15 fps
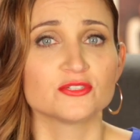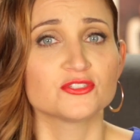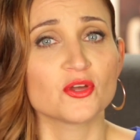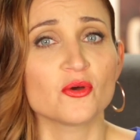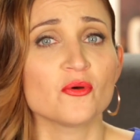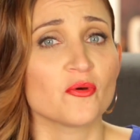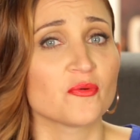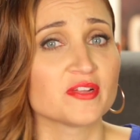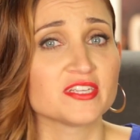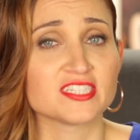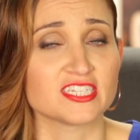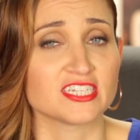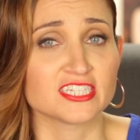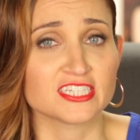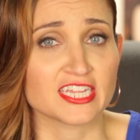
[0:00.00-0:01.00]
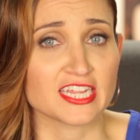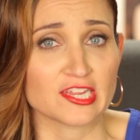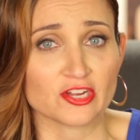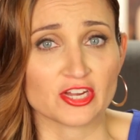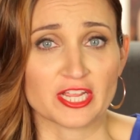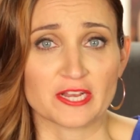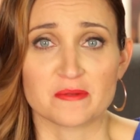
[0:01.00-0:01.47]
You don't always need to take
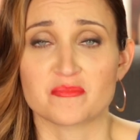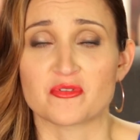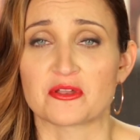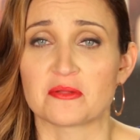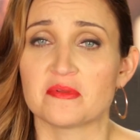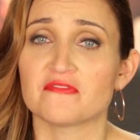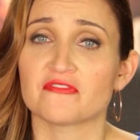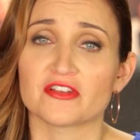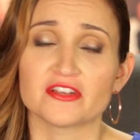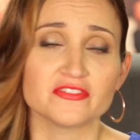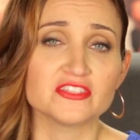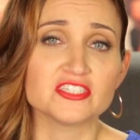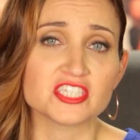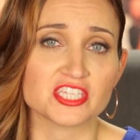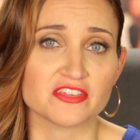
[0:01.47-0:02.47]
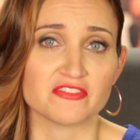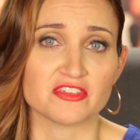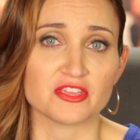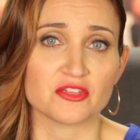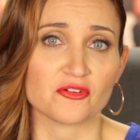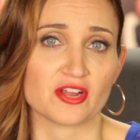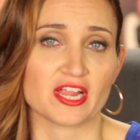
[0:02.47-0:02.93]
your kid and put them in front of the
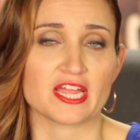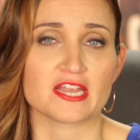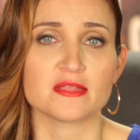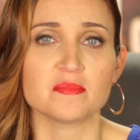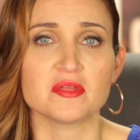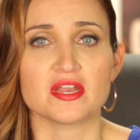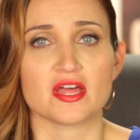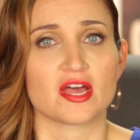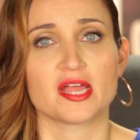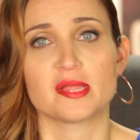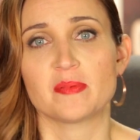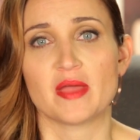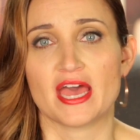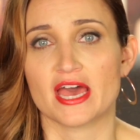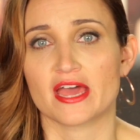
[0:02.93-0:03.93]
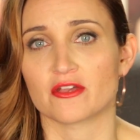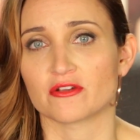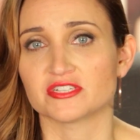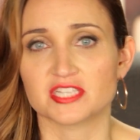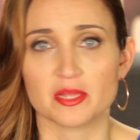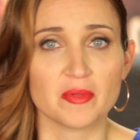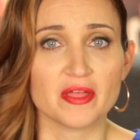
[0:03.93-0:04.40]
TV or hand them an iPad or
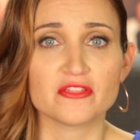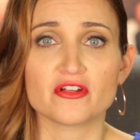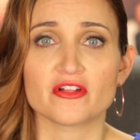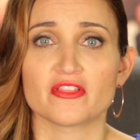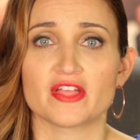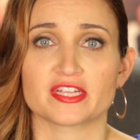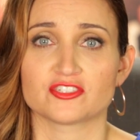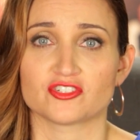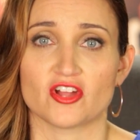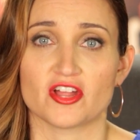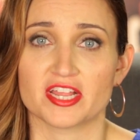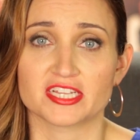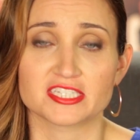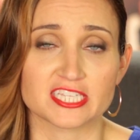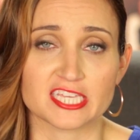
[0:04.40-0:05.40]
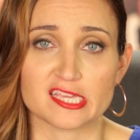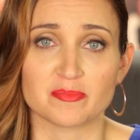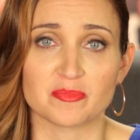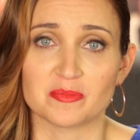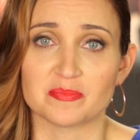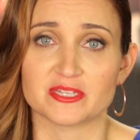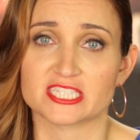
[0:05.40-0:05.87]
some other electronic to
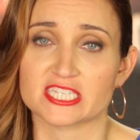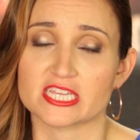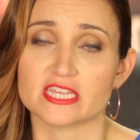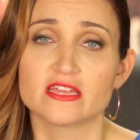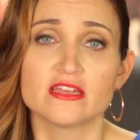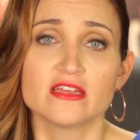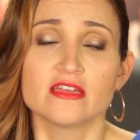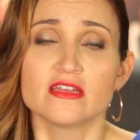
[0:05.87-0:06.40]
keep them busy.